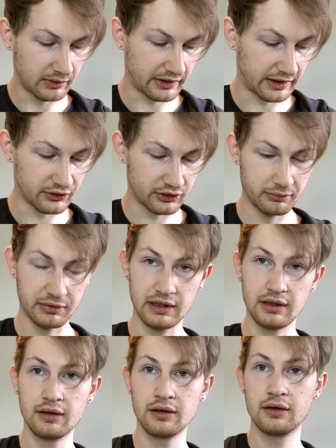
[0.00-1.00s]
but that should
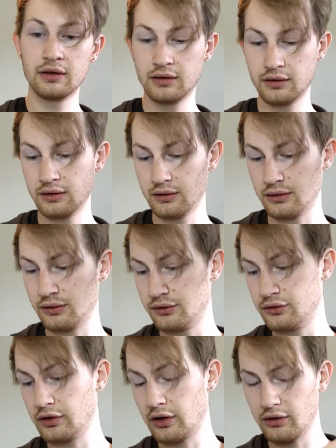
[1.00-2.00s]
be
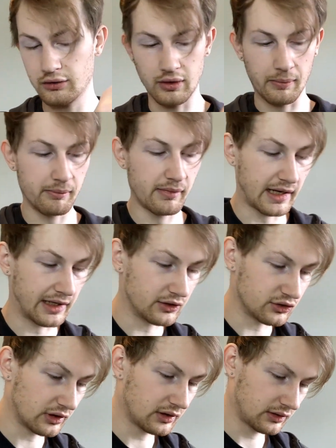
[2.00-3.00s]
no
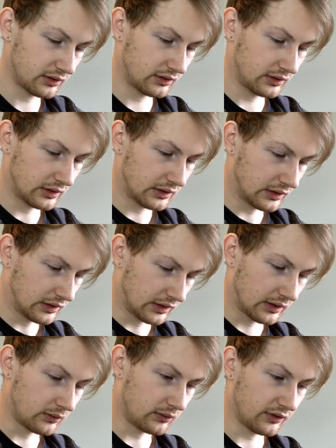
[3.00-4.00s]
major
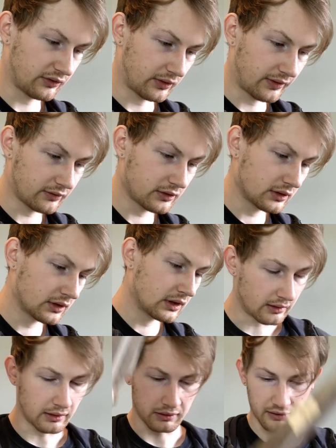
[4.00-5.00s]
whatsoever.
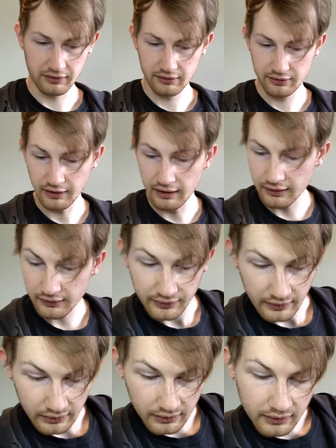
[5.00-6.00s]
Now I think
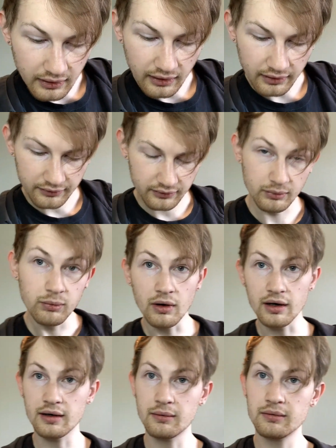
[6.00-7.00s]
the last
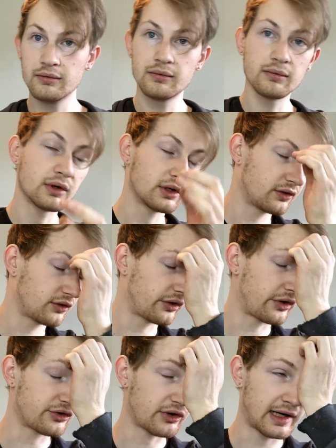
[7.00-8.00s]
one I wanted
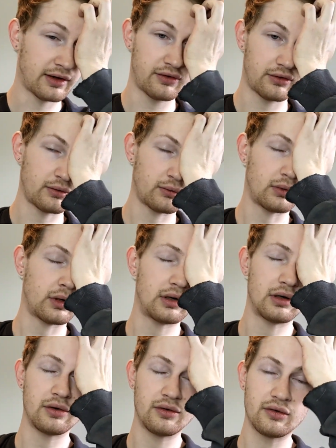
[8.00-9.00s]
to address
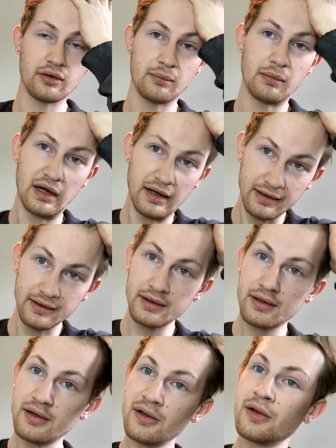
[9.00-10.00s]
was my
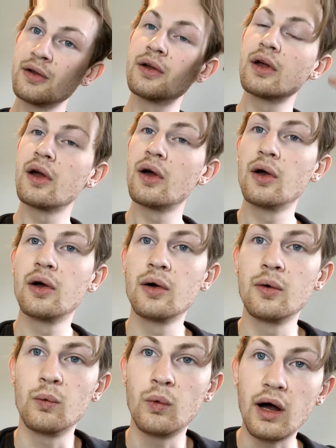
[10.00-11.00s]

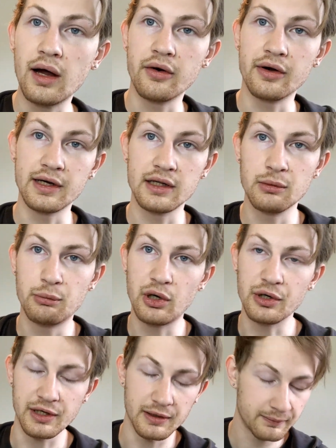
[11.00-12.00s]
wiring in the body.